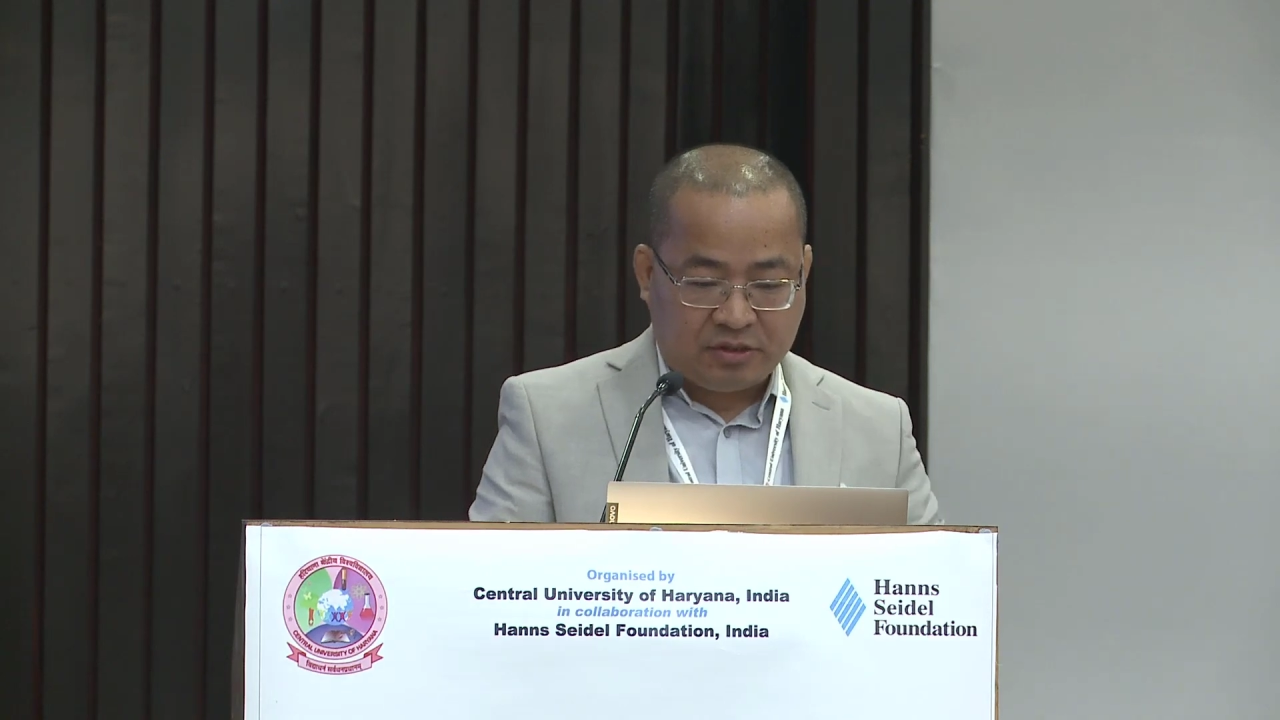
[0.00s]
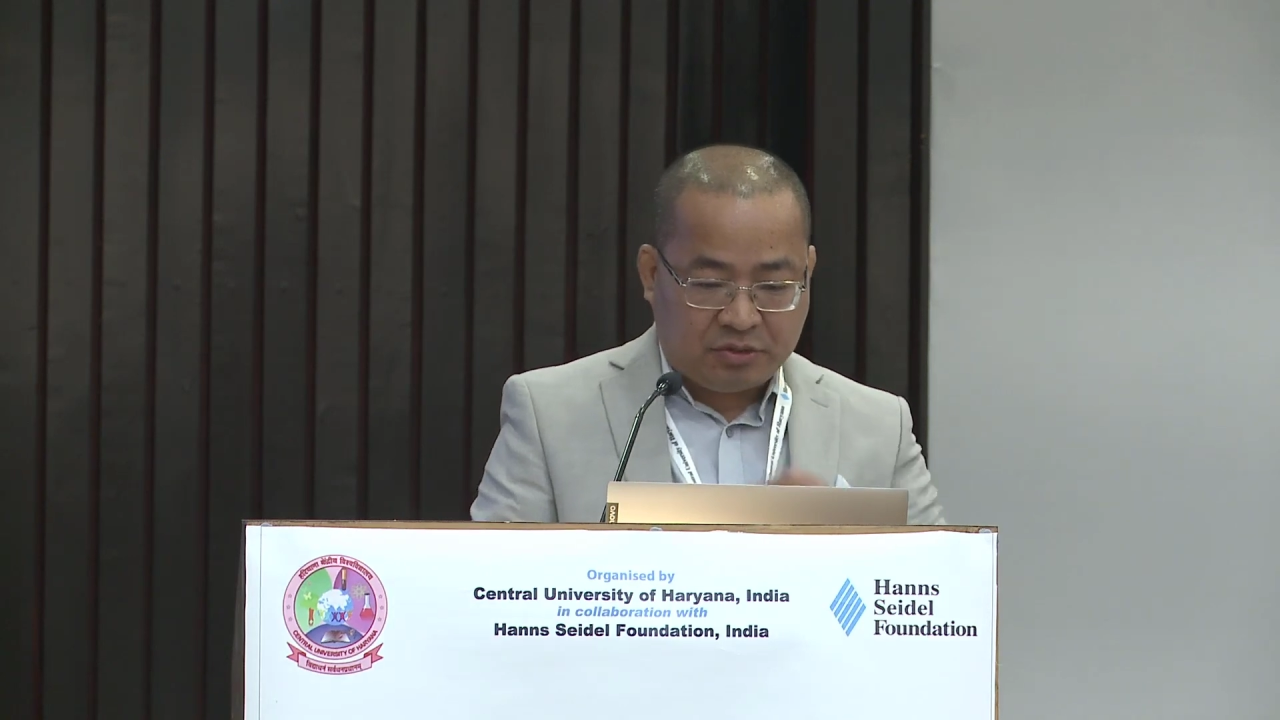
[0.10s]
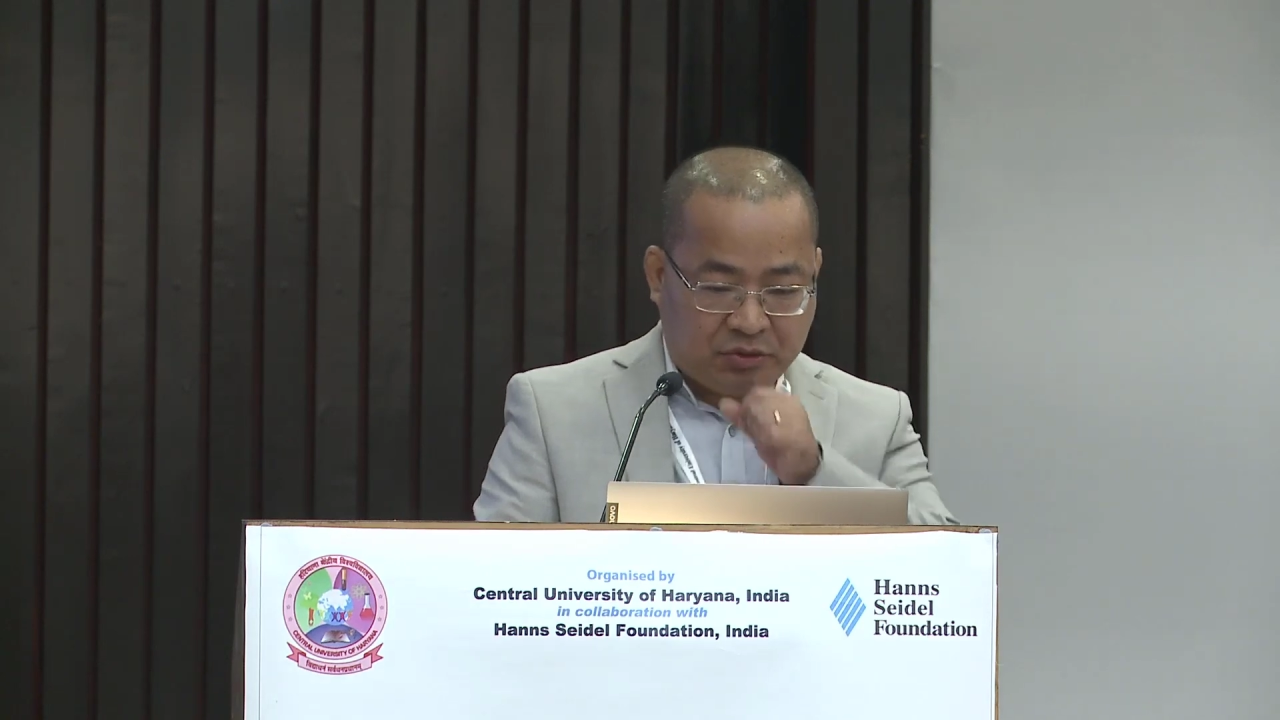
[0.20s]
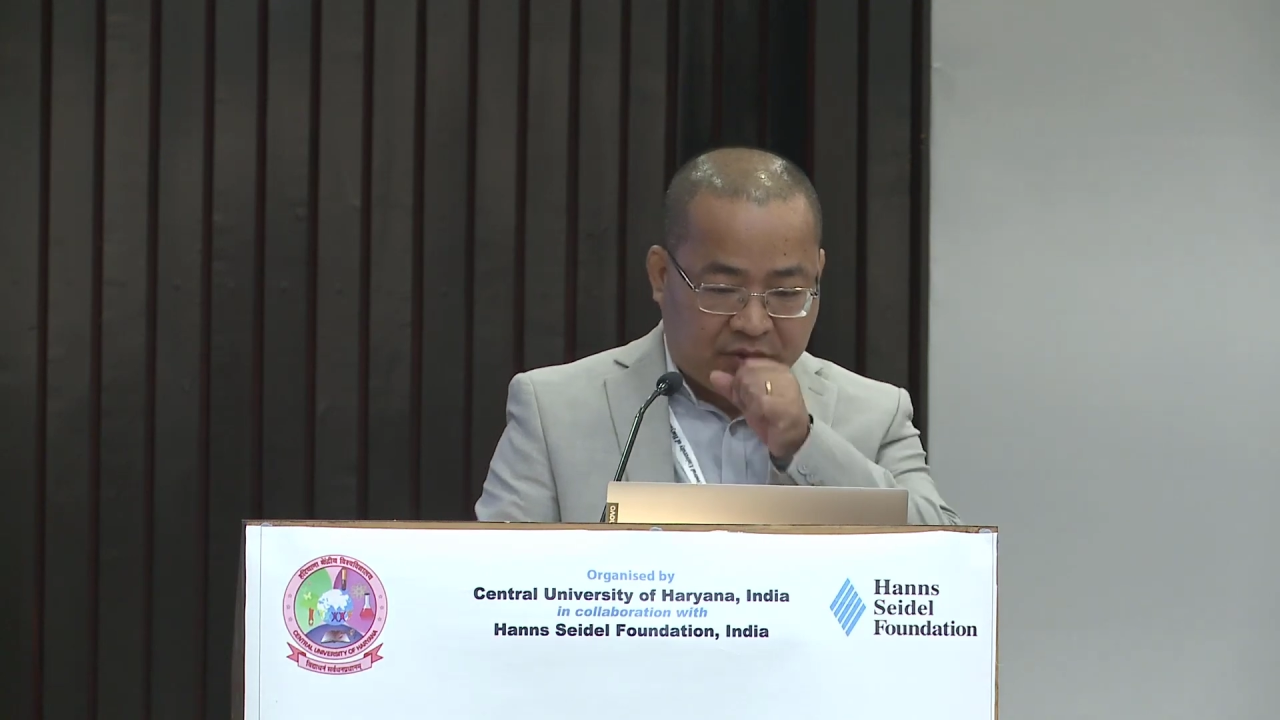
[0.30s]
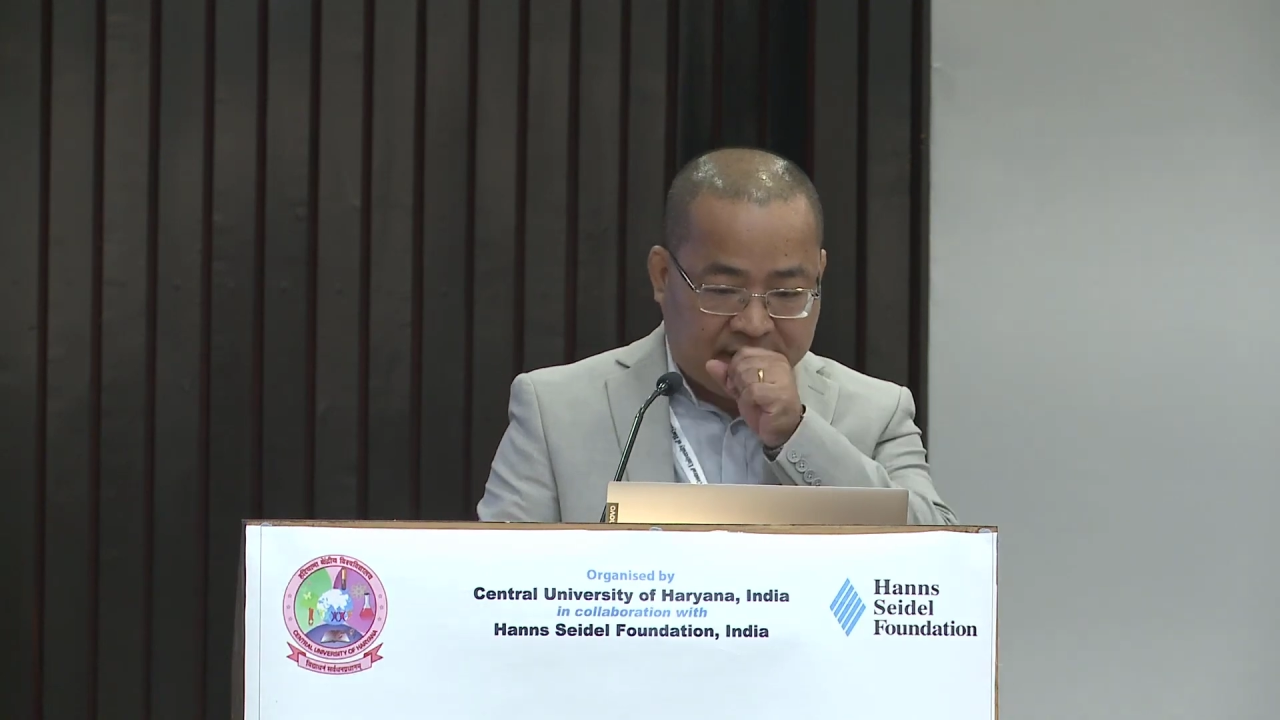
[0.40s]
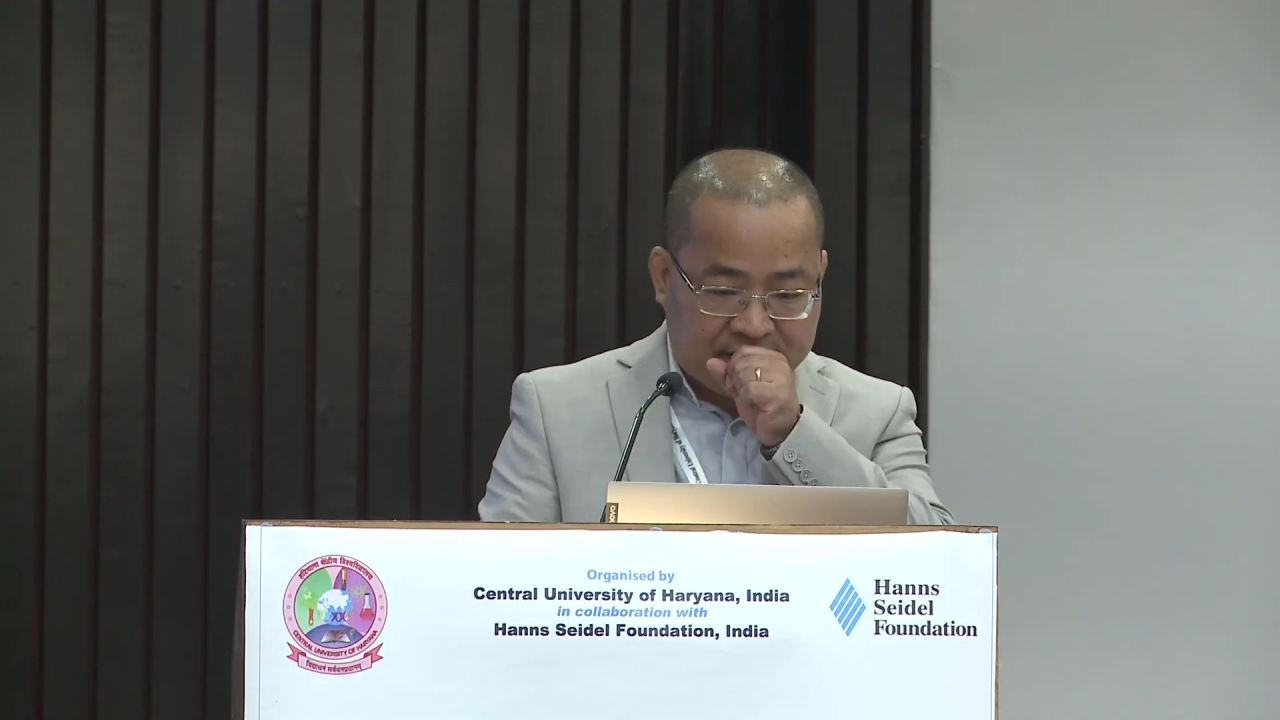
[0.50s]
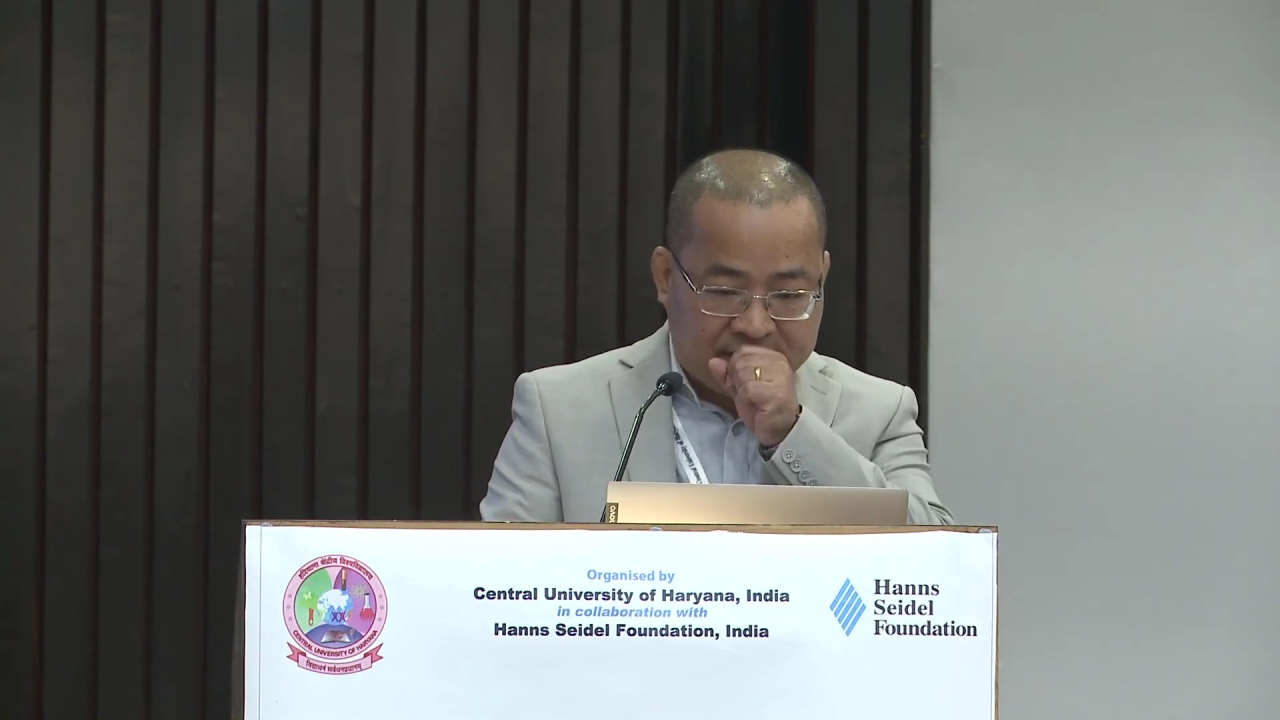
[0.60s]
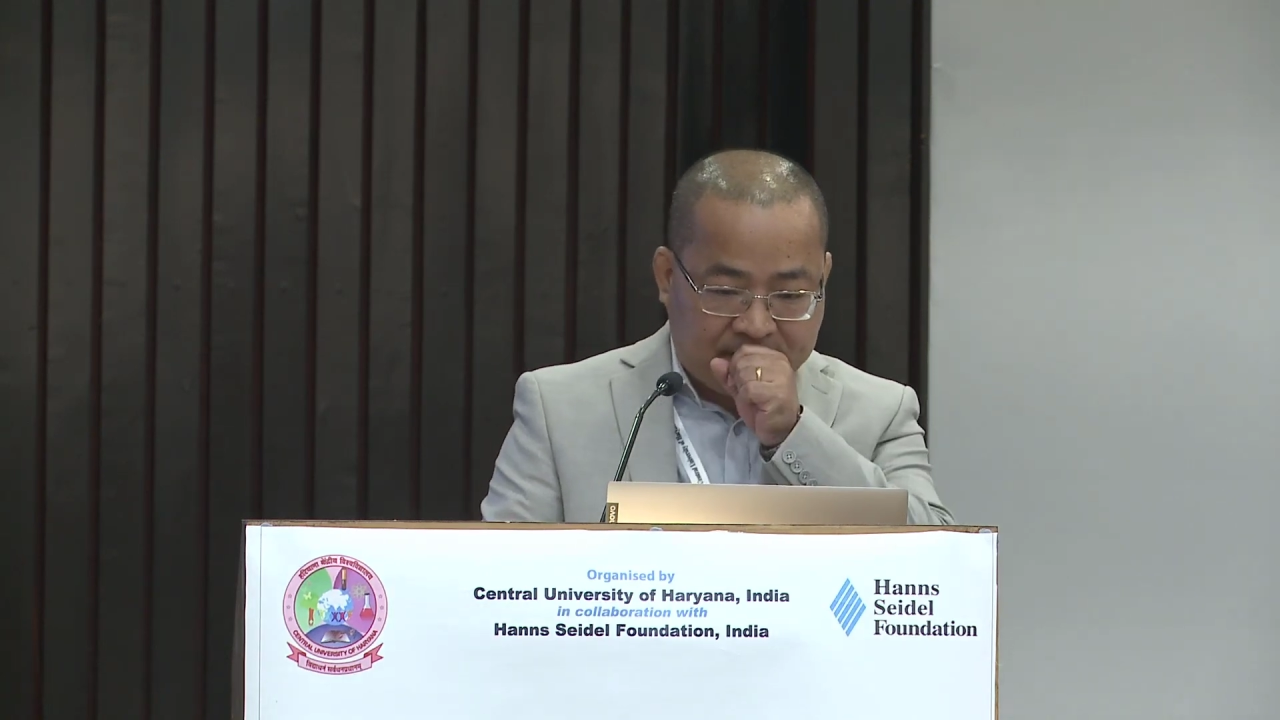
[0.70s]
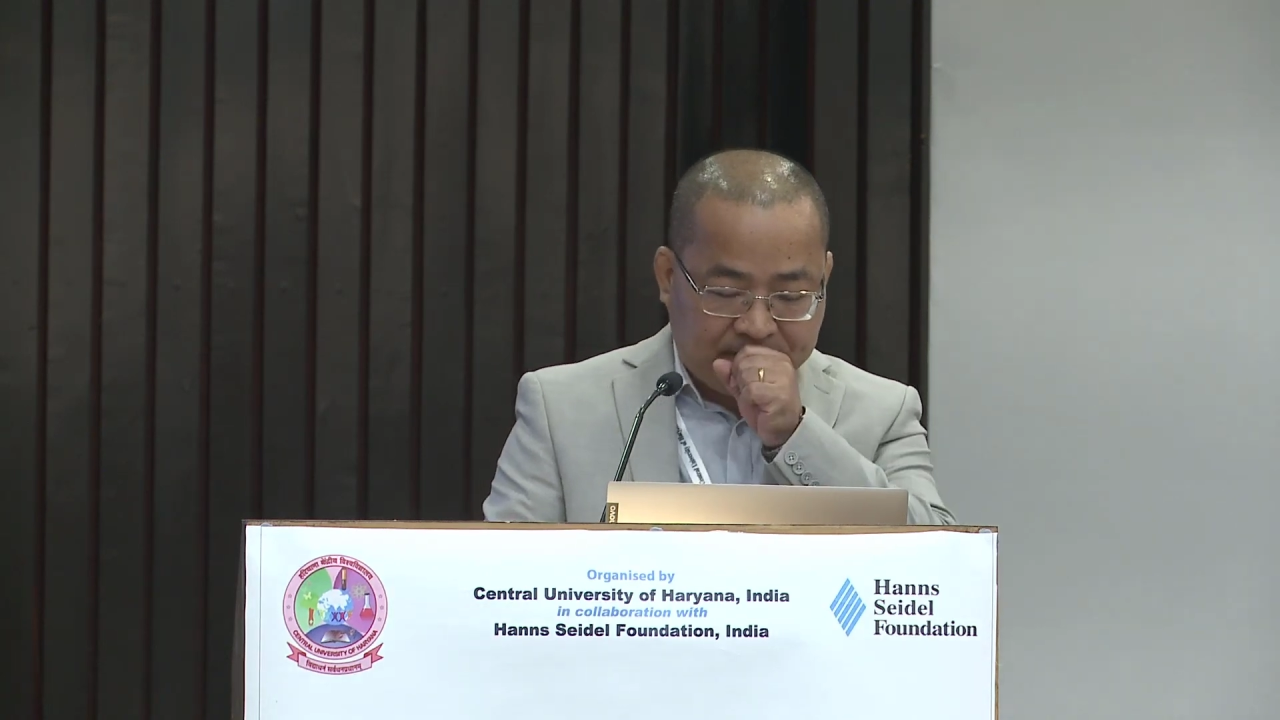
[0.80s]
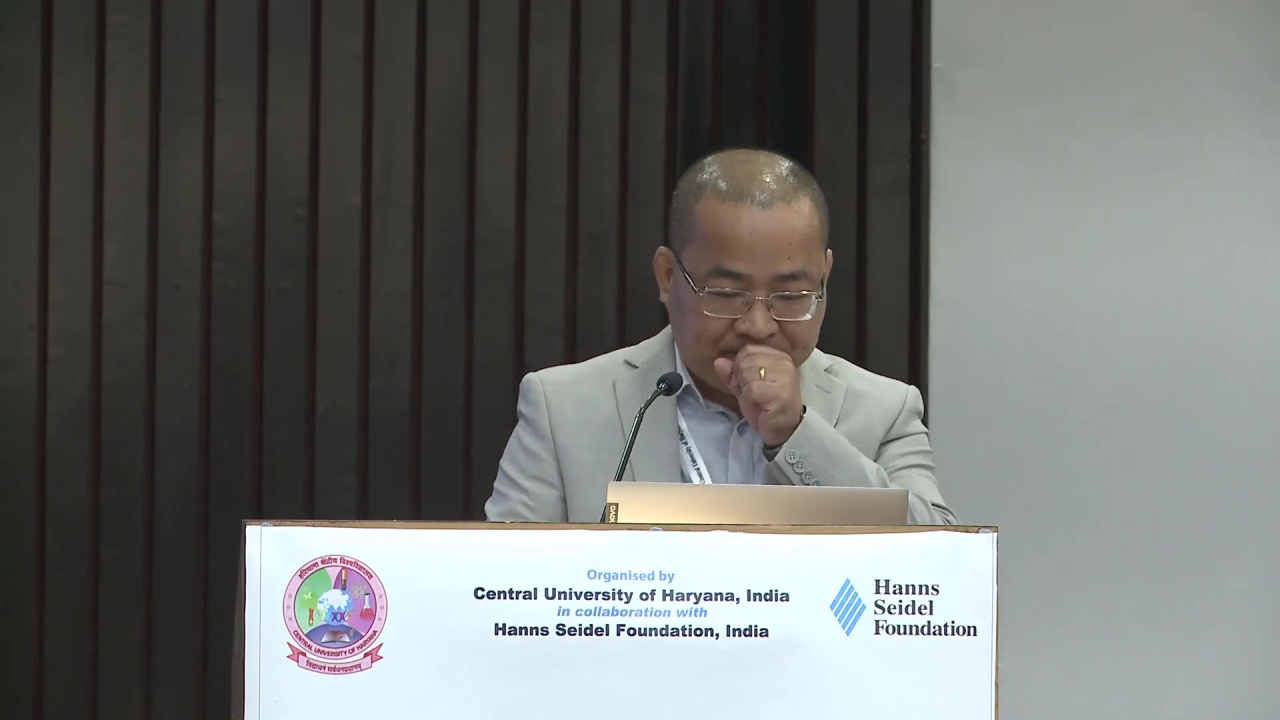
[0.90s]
to do is